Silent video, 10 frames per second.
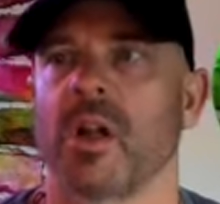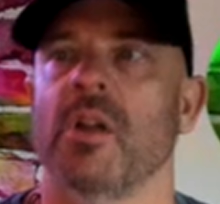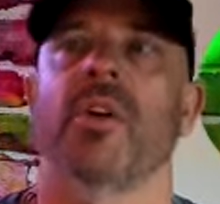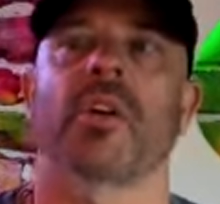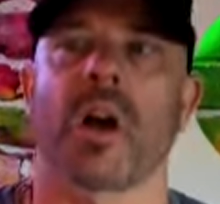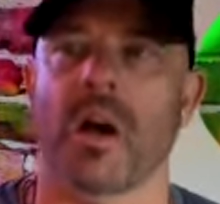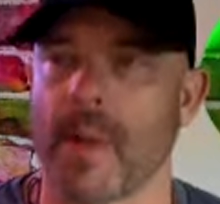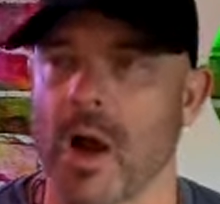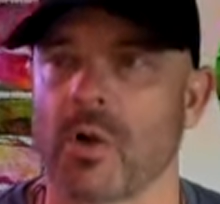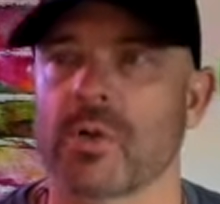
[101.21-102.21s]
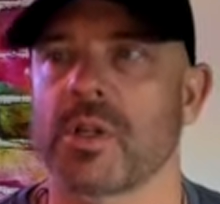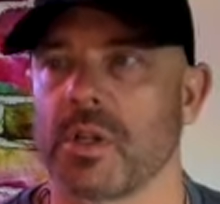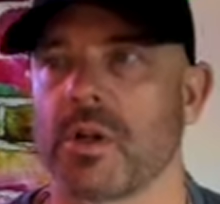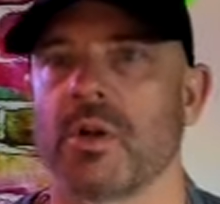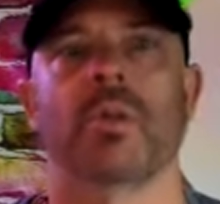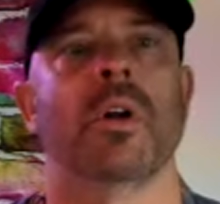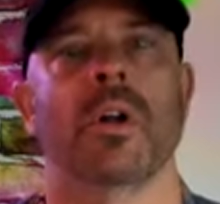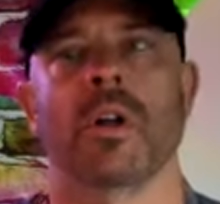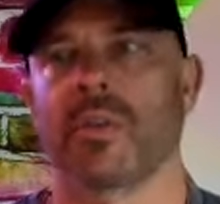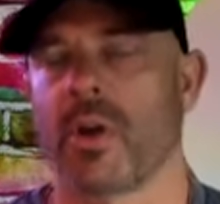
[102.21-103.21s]
They'll come out to you,
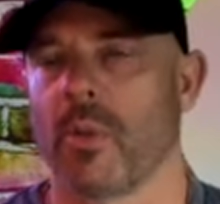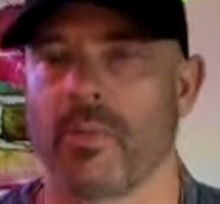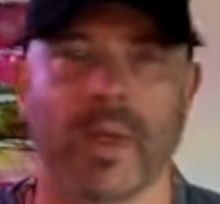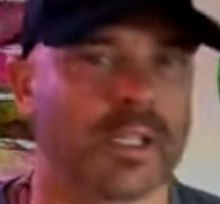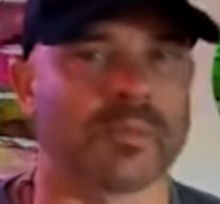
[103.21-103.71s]
they'll make